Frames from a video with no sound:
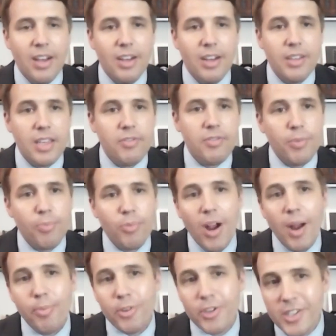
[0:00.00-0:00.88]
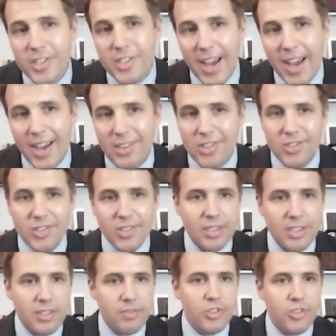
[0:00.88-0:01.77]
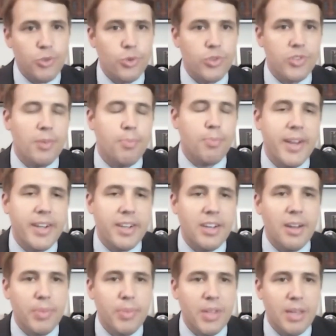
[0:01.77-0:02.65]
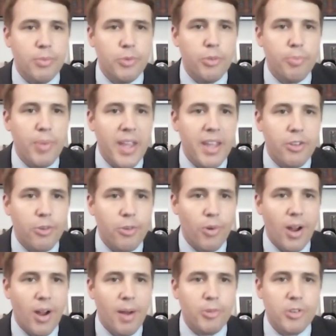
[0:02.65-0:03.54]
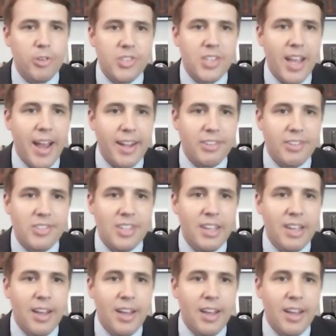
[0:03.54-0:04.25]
even the property taxes and individuals that might not be able to pay their property tax.